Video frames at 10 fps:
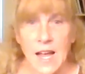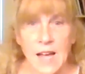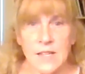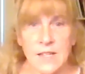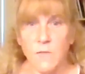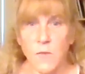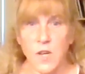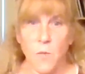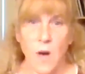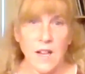And,
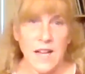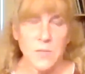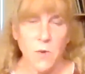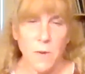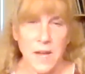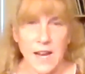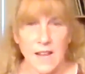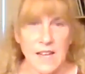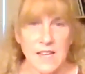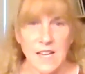one class wore pink
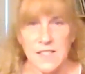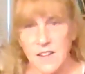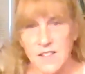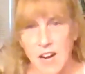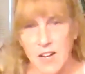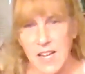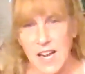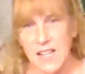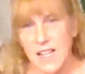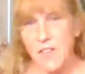and they danced on Saturday
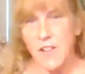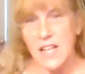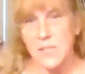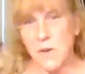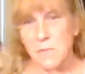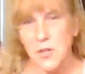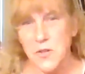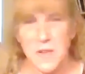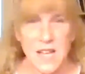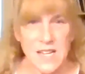night, and the other class wore
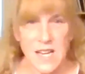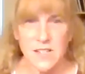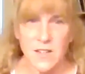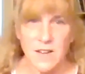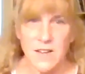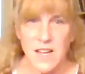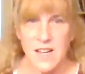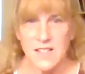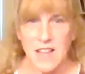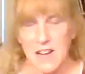blue and they danced on
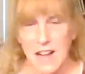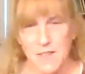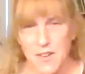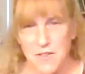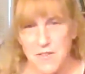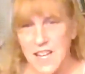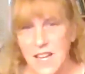Saturday afternoon.